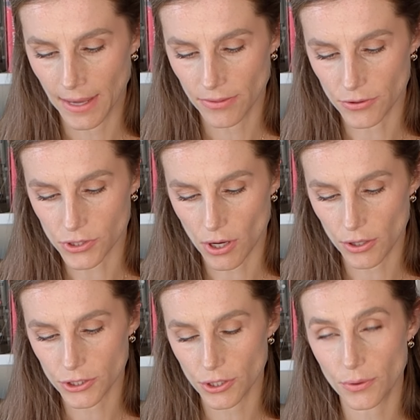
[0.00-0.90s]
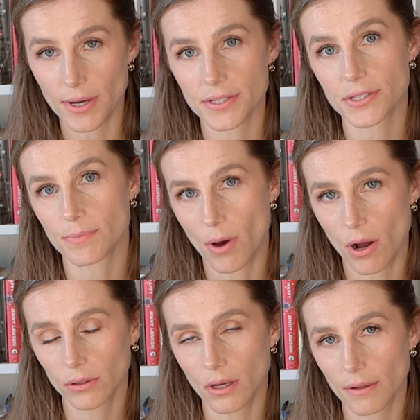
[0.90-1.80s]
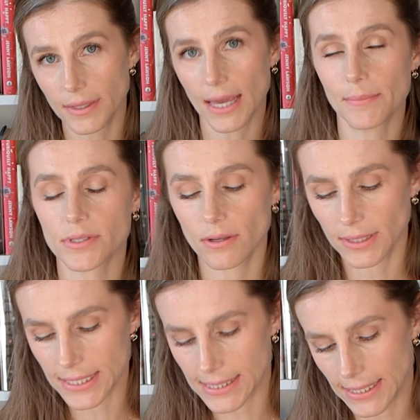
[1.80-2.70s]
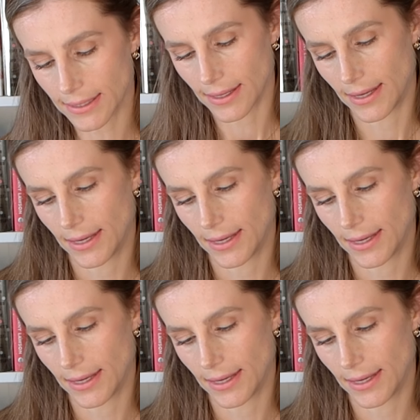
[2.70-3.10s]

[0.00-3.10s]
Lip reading: There's also a small on the Amazon listing.